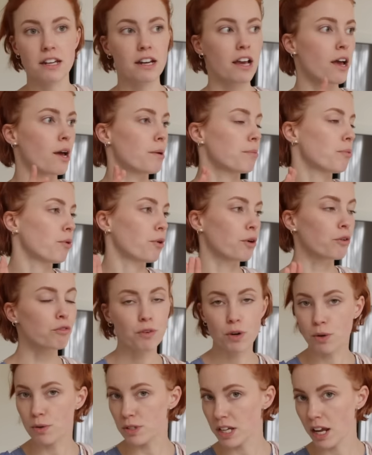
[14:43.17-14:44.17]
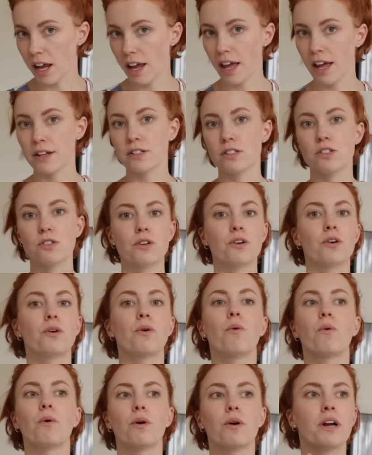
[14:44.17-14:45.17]
up or a phone to answer
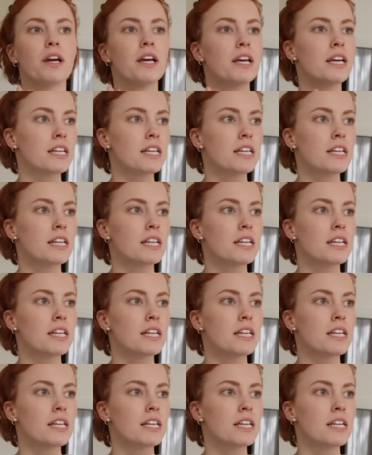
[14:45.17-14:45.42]
or